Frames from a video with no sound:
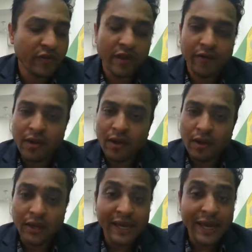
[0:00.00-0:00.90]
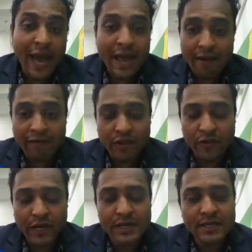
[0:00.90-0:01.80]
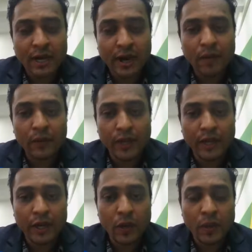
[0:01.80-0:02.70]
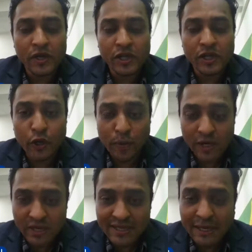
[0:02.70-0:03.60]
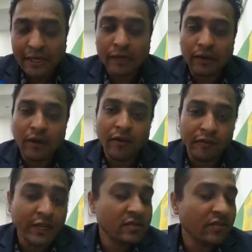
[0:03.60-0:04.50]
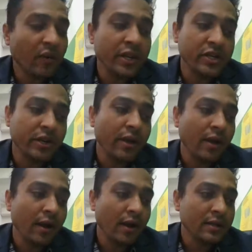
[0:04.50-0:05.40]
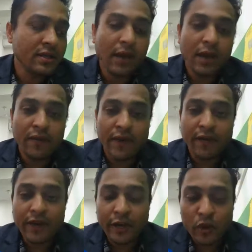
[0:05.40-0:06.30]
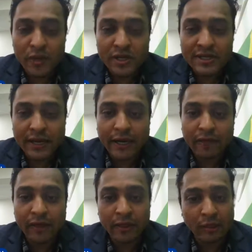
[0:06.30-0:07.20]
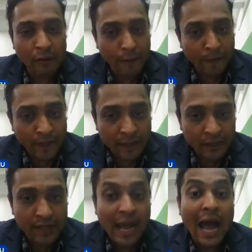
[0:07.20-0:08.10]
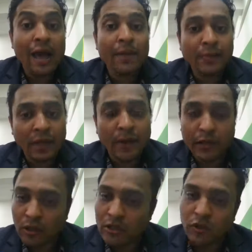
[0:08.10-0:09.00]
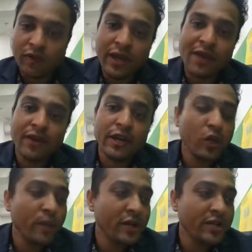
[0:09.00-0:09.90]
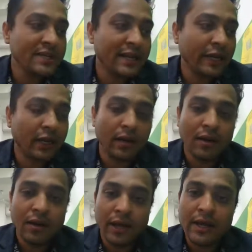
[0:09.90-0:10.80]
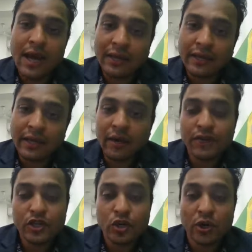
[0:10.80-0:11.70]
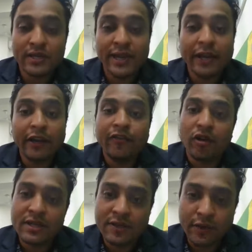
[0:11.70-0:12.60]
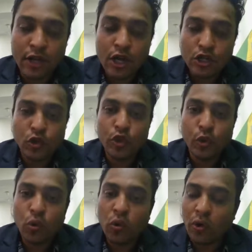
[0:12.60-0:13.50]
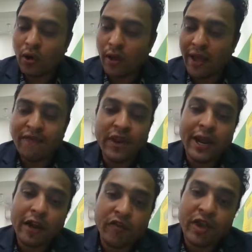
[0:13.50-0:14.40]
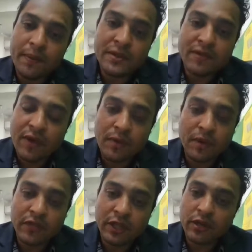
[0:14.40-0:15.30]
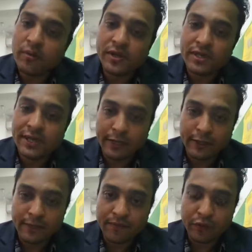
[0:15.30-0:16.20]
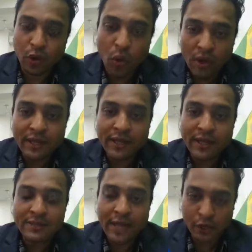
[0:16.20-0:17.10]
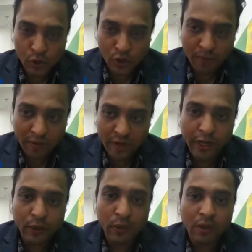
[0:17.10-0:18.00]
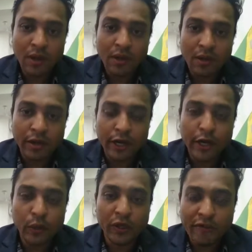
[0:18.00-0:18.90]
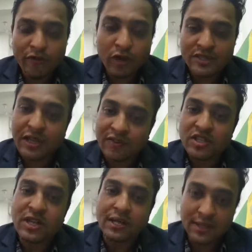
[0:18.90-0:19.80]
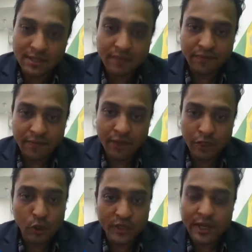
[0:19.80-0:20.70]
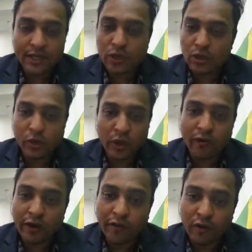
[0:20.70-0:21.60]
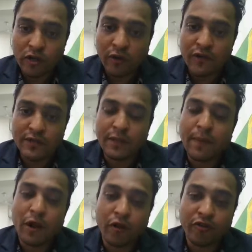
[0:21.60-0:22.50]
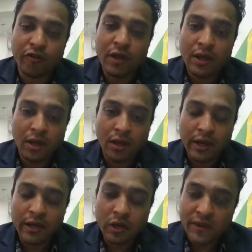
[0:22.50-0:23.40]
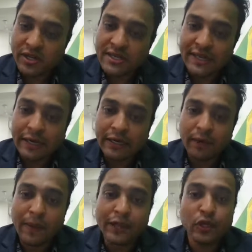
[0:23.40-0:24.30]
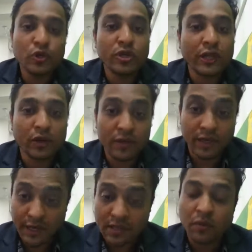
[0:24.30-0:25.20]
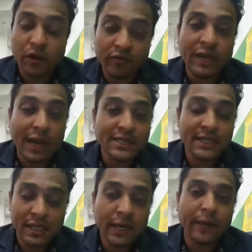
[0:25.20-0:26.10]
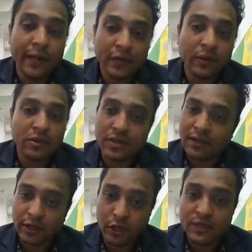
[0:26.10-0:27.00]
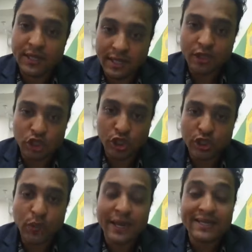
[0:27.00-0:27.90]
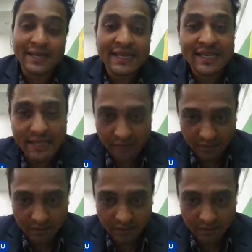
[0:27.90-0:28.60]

We have a uh, KIF, that is Karnavati Innovation Incubation Center, that is foundation. Uh, similarly, we have an incubation center with uh, the IIM Ahmedabad also. We have an incubation center in Gandhinagar, which is called as 1947. So you, every kind of help is available with the incubation center. The only thing is that you should be ready to, ready to give yourself a chance. GUSEC is also doing wonderful job, which is a part of uh, incubation center by the Gujarat University. It is one of the largest, let me tell you, in Gujarat, GUSEC, G-U-S-E-C.